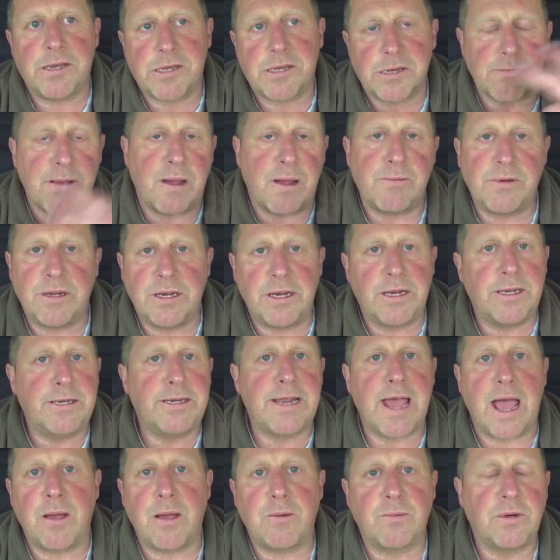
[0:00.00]
surrounded in
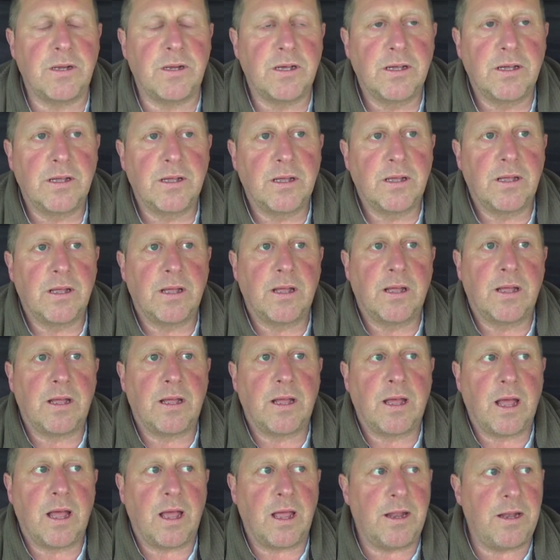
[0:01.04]
down
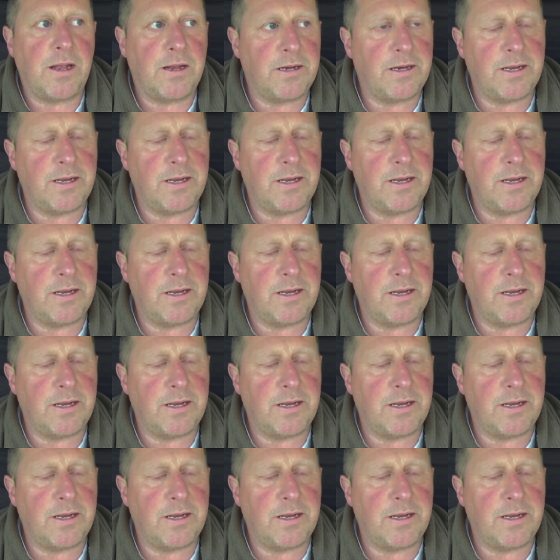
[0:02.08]
and